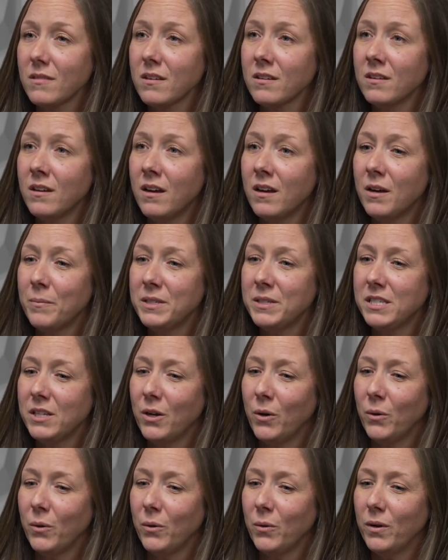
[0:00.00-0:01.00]
And
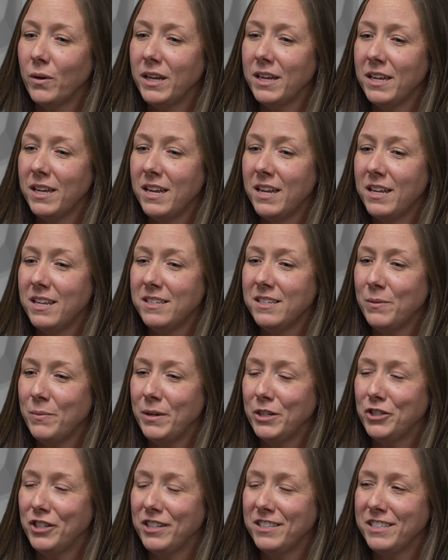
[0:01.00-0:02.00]
so it is a
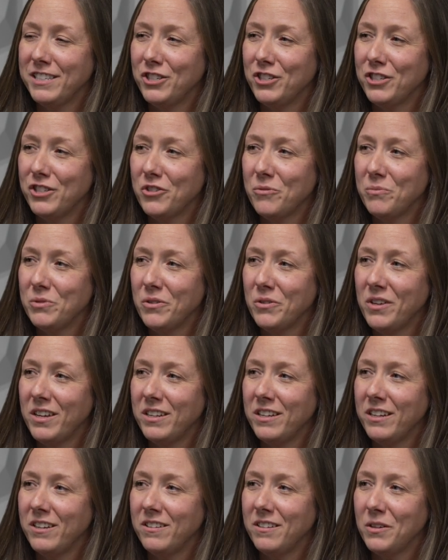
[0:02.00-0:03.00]
big transition. So I'm so
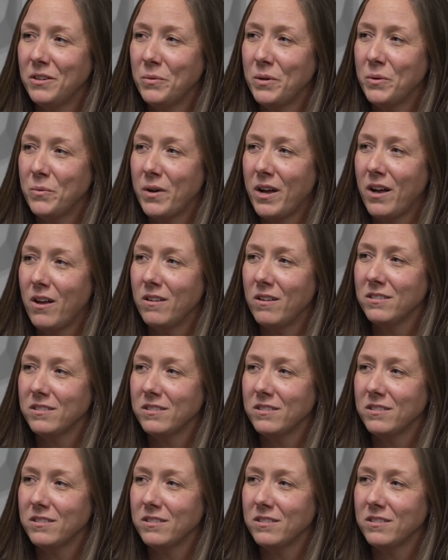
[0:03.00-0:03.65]
glad to hear that it went well.